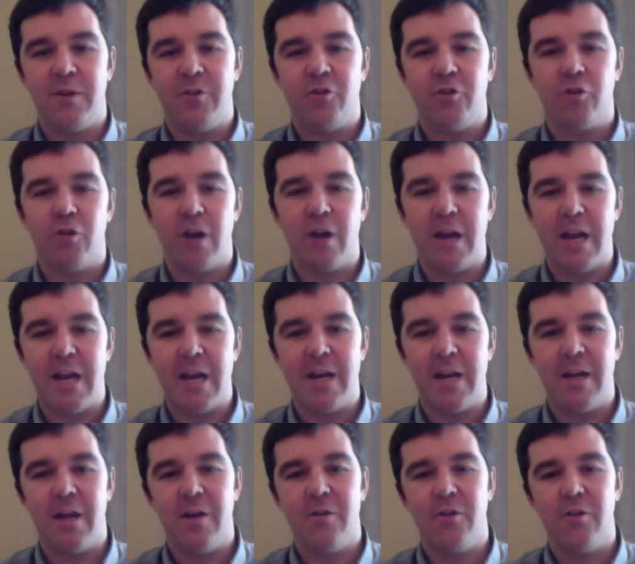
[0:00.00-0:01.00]

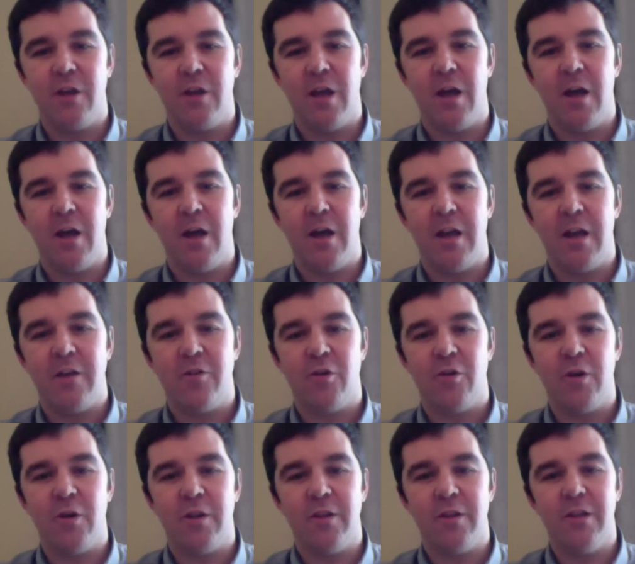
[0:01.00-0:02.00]
betrayed uh,
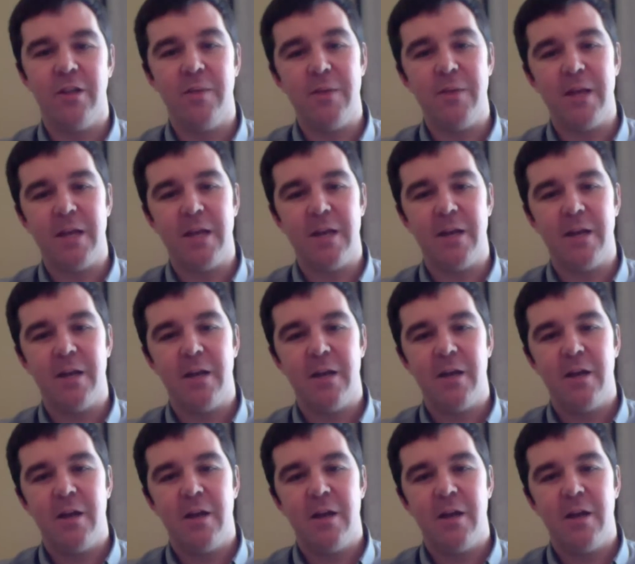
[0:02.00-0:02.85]
during the Libyan